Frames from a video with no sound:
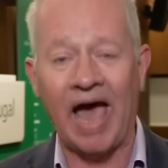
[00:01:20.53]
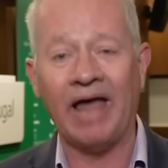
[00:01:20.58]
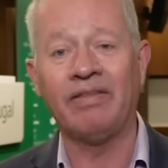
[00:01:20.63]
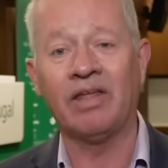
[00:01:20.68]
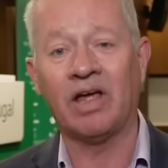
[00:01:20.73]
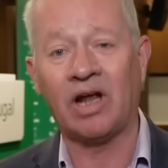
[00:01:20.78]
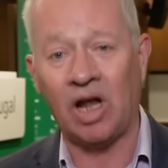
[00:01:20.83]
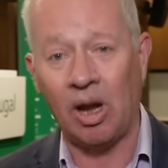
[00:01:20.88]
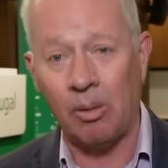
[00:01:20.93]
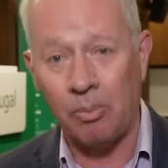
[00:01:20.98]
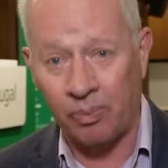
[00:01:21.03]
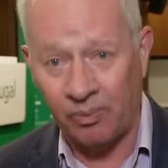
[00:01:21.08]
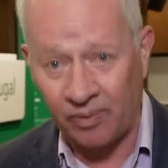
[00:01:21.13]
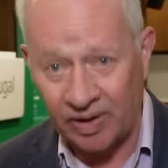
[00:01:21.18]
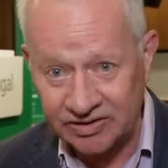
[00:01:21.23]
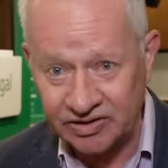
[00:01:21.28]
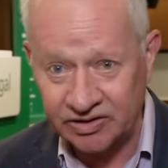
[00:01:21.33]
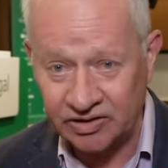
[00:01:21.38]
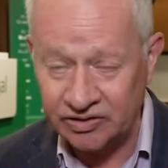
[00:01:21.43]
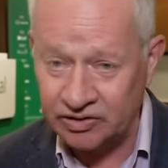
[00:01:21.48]
and the club
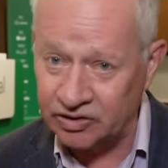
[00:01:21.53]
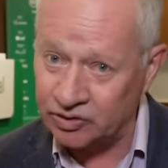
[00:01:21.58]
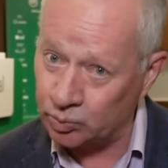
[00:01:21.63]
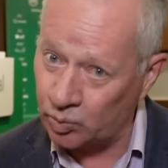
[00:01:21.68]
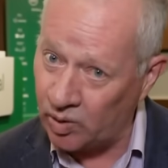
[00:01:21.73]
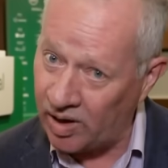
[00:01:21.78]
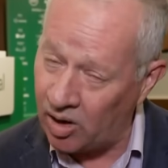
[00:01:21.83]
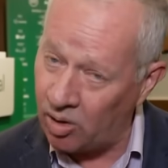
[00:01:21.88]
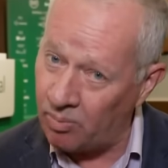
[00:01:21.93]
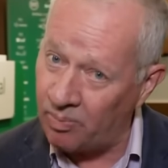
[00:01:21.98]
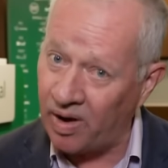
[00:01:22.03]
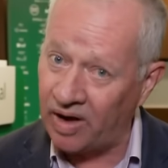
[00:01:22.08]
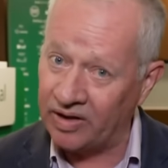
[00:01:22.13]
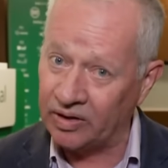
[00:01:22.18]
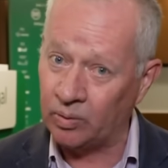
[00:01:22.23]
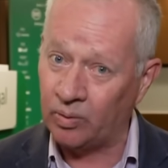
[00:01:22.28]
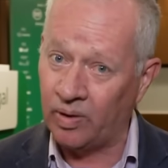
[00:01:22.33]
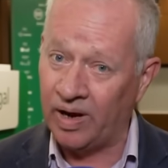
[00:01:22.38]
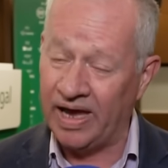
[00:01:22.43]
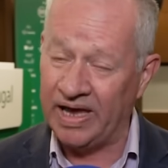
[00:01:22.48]
president as well, by
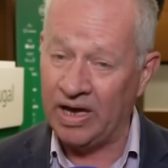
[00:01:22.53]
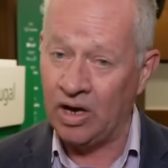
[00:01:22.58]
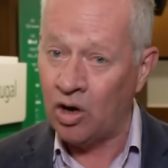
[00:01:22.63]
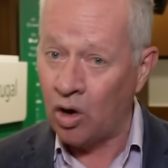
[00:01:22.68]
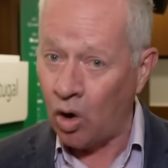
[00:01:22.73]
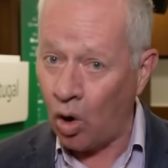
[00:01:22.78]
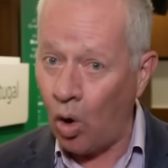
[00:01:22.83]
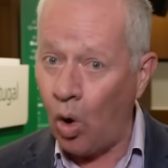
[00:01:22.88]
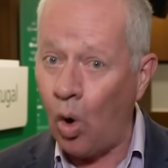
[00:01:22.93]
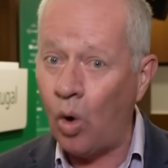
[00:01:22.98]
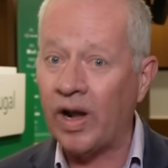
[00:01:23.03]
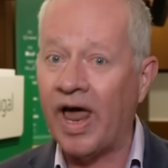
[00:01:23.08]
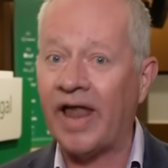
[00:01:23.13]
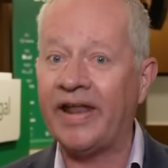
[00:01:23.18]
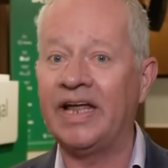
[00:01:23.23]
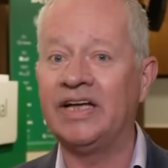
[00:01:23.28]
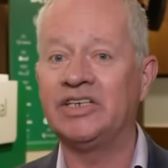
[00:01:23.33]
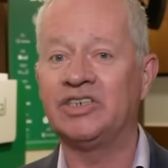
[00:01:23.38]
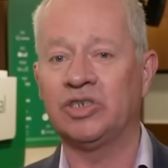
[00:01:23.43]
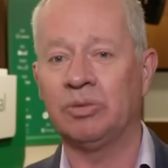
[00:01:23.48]
the way, all
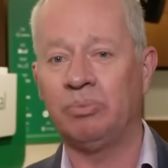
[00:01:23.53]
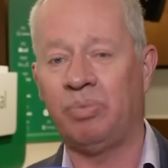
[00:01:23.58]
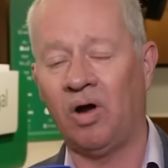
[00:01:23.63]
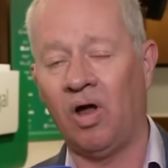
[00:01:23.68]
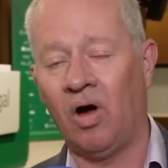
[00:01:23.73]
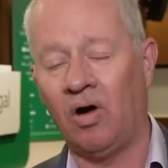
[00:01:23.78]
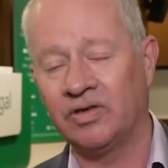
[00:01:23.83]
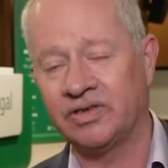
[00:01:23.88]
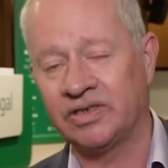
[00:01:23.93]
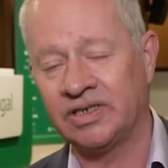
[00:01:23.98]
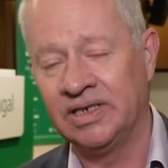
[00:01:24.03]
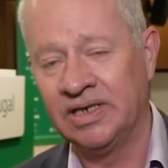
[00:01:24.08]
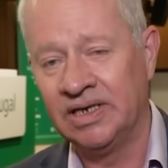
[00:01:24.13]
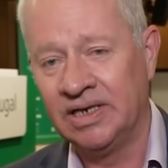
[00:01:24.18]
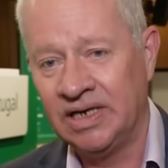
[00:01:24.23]
adding to the plot,